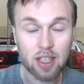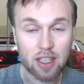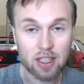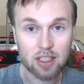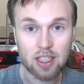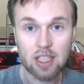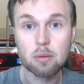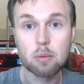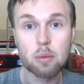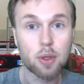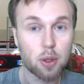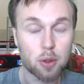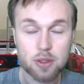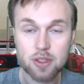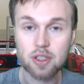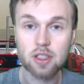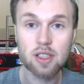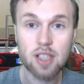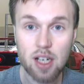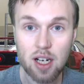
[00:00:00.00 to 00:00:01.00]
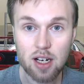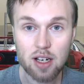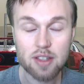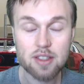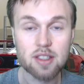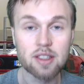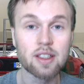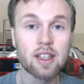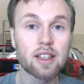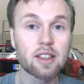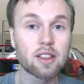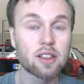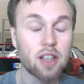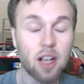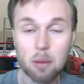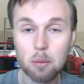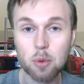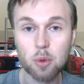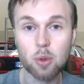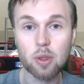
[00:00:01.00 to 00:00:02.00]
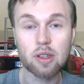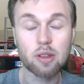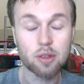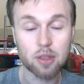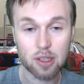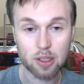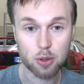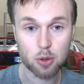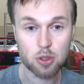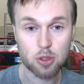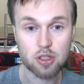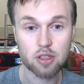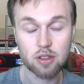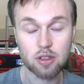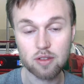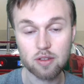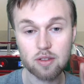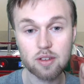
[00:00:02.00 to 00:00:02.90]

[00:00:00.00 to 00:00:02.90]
and give pros and cons and then come to a conclusion.